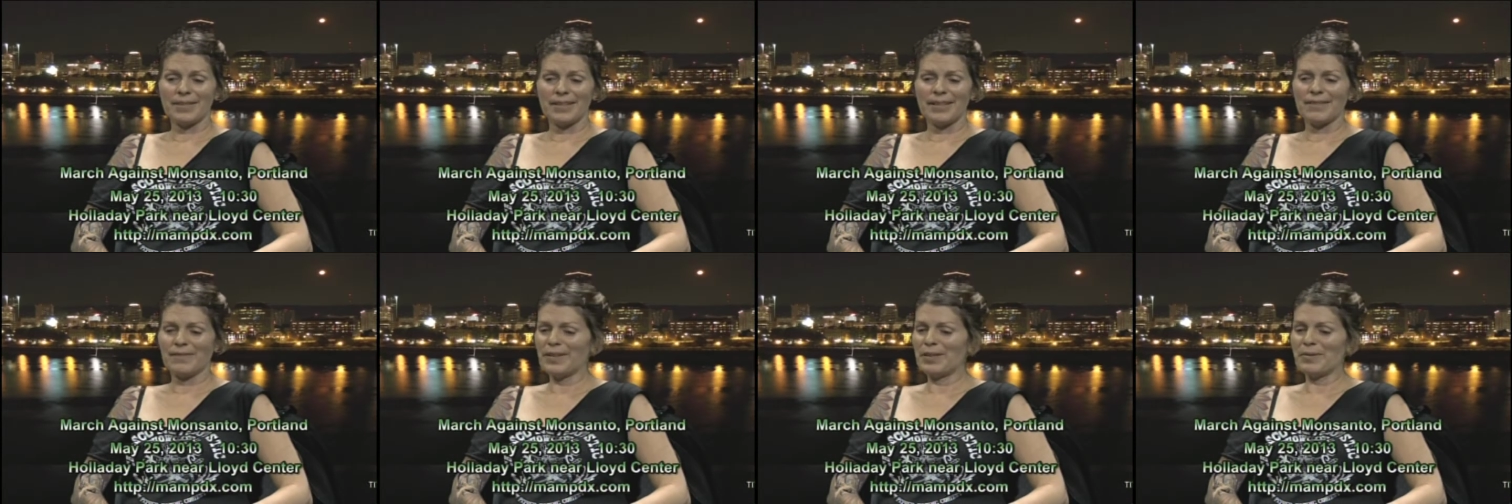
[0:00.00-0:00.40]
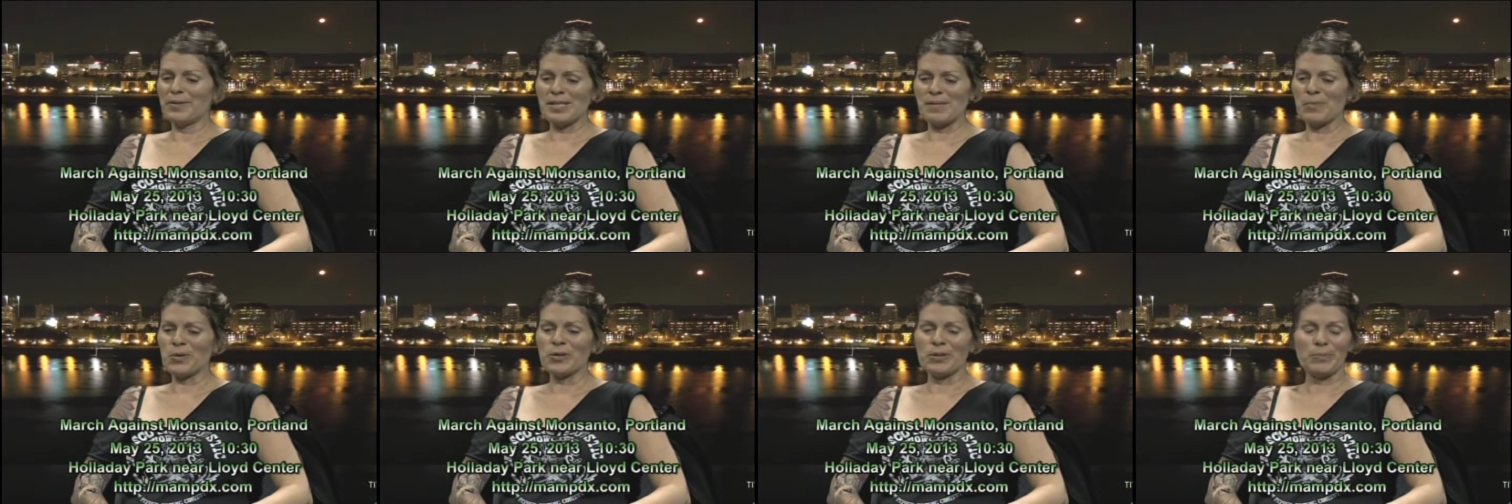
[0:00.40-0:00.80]
I felt
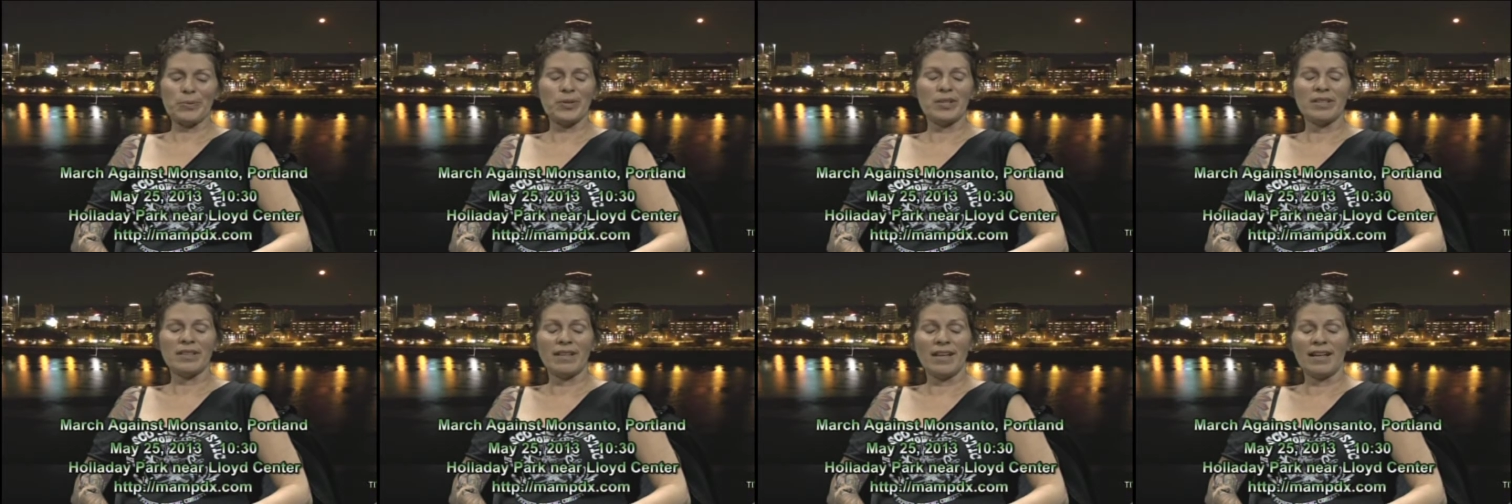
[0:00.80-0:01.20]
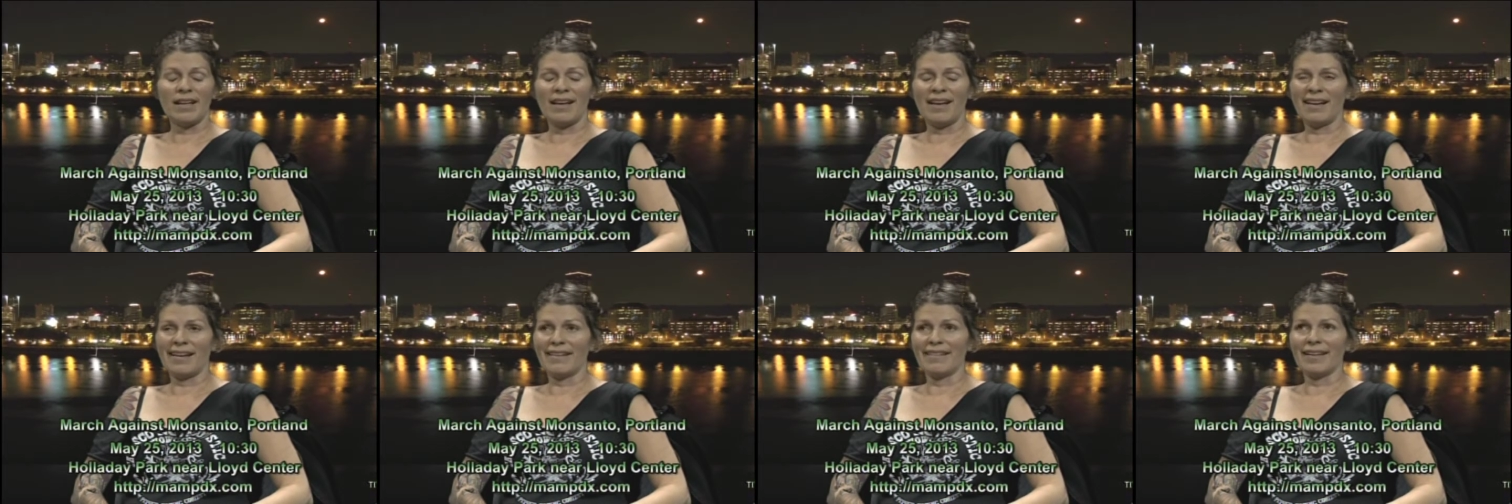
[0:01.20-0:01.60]
was more important than
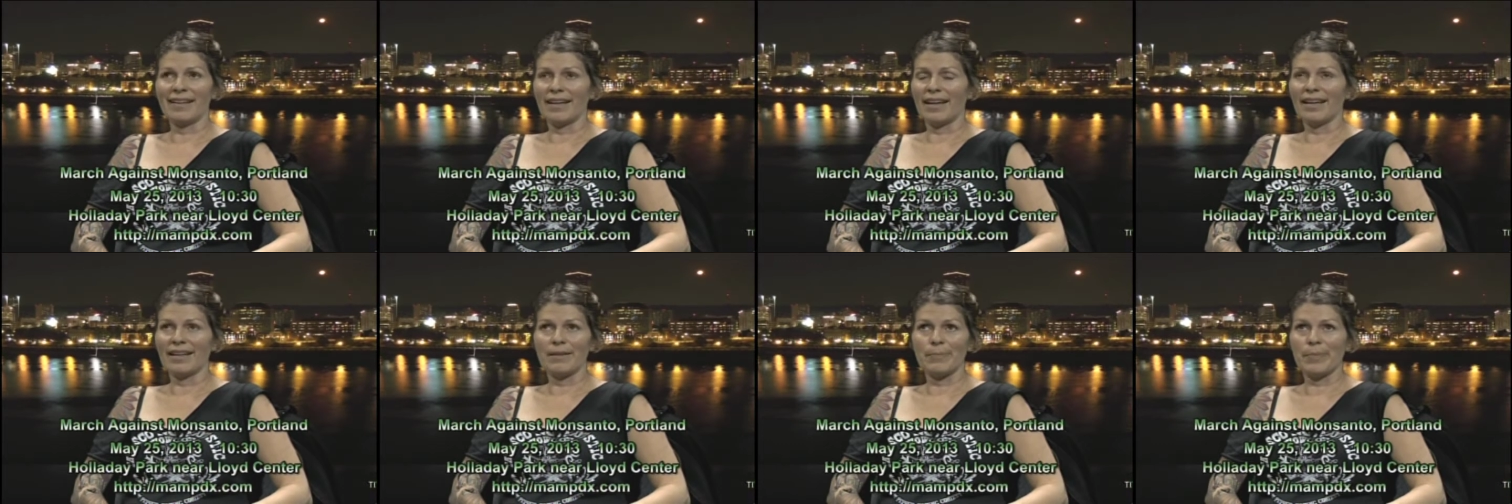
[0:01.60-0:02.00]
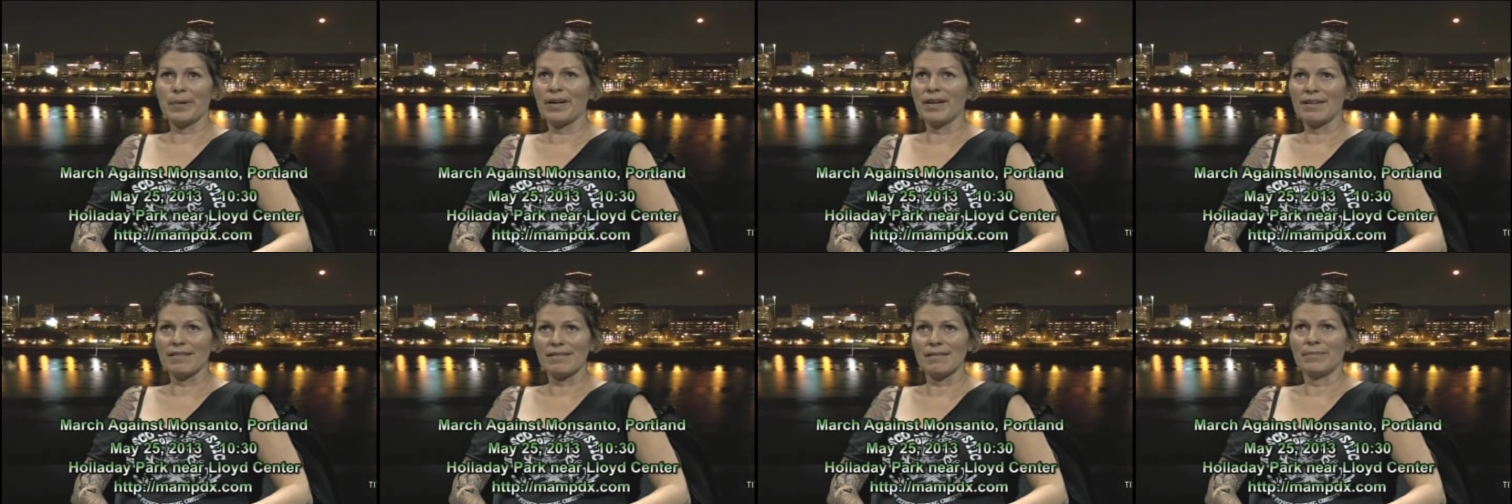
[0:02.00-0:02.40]
anything I could
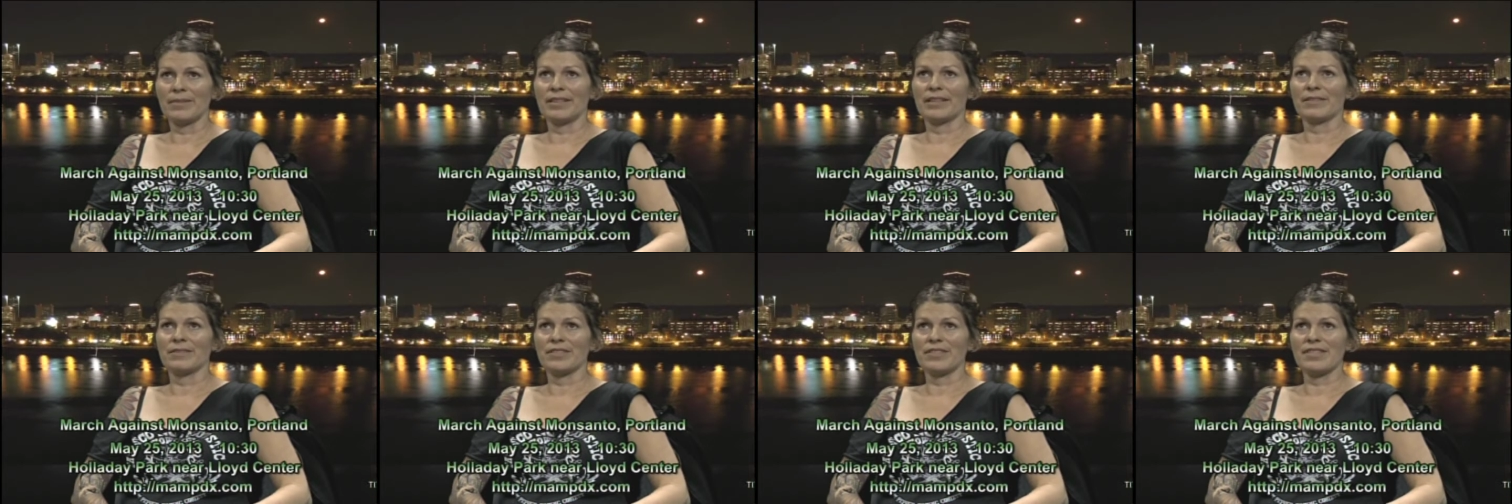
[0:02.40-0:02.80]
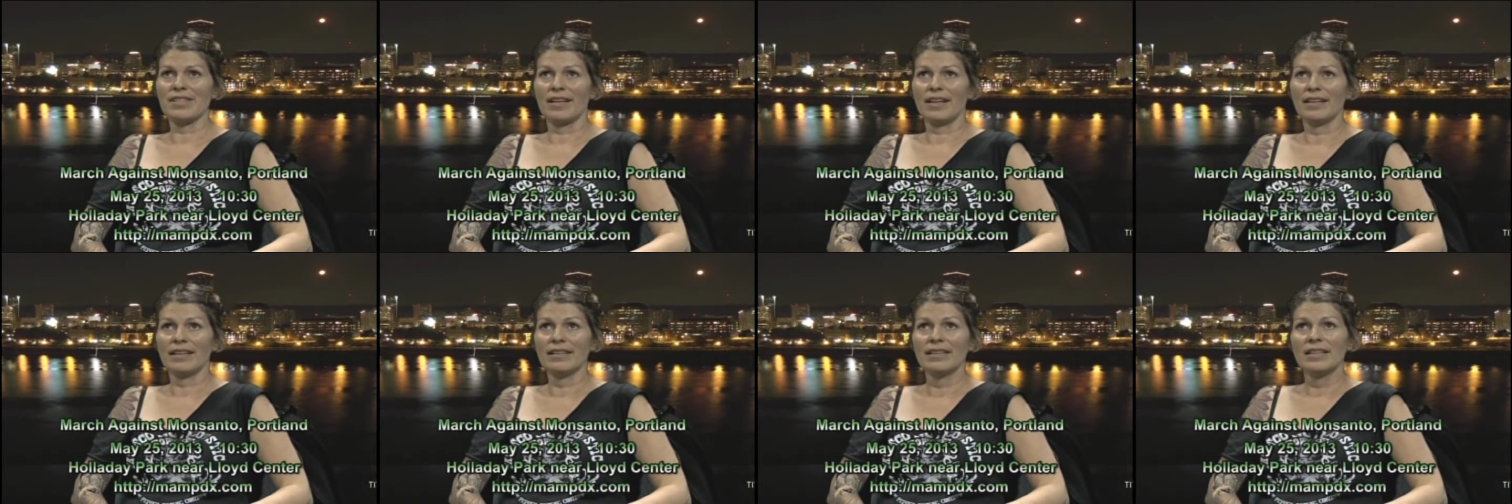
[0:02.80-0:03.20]
possibly ever
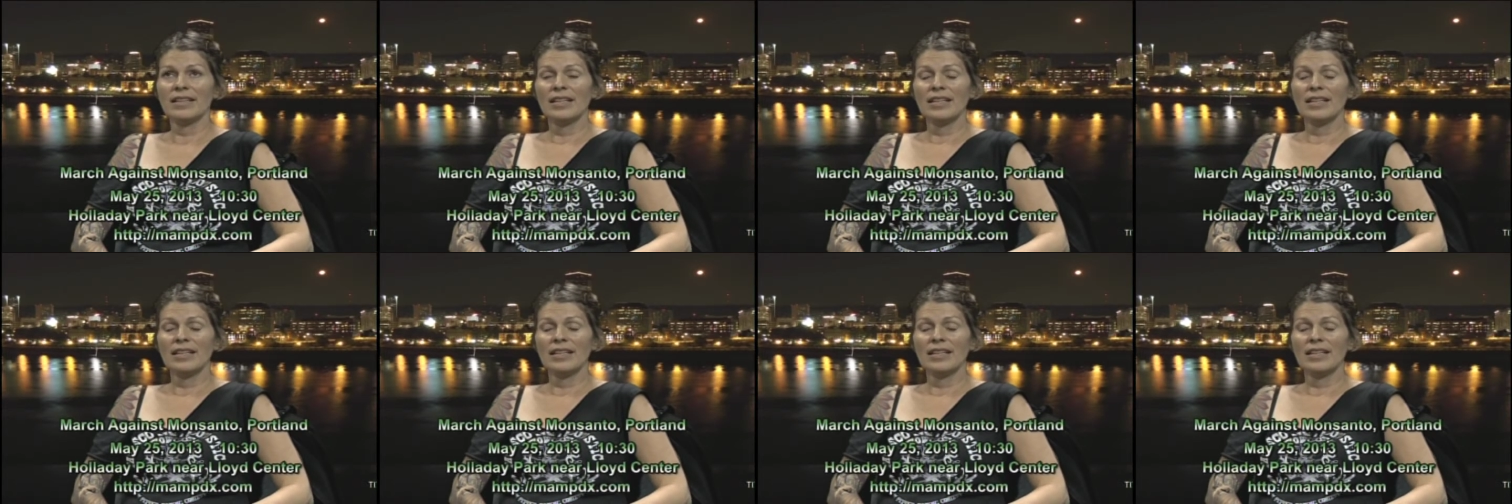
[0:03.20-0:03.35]
say.